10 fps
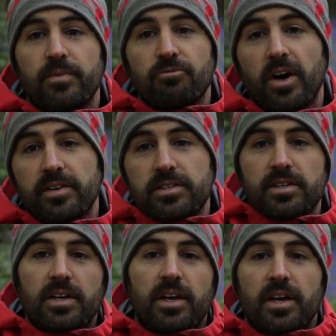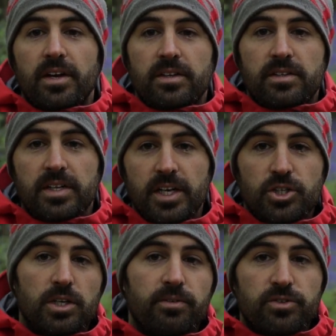Right, thank you
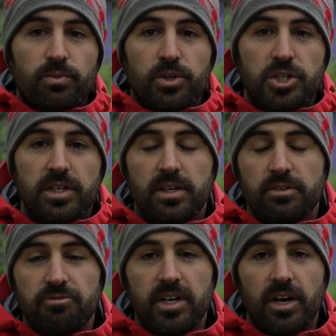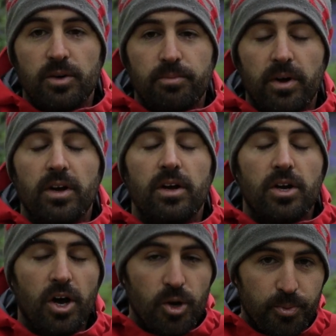so much for watching. I really
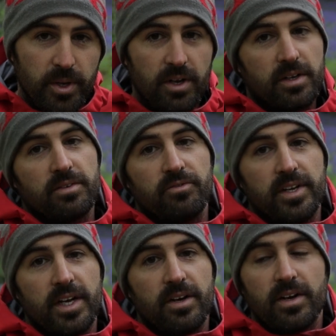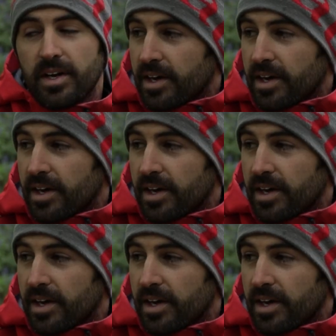hope you liked the video.